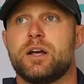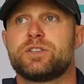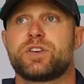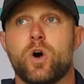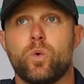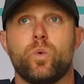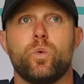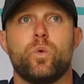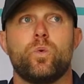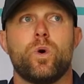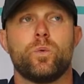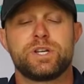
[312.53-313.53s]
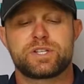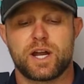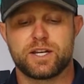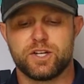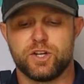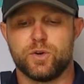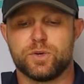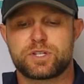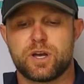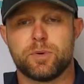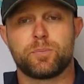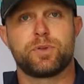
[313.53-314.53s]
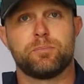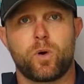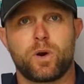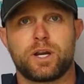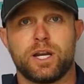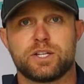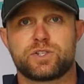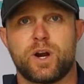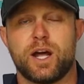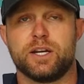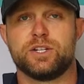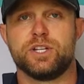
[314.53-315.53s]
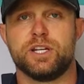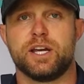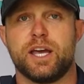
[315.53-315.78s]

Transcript: So what we decided to do is come up with a marketing strategy,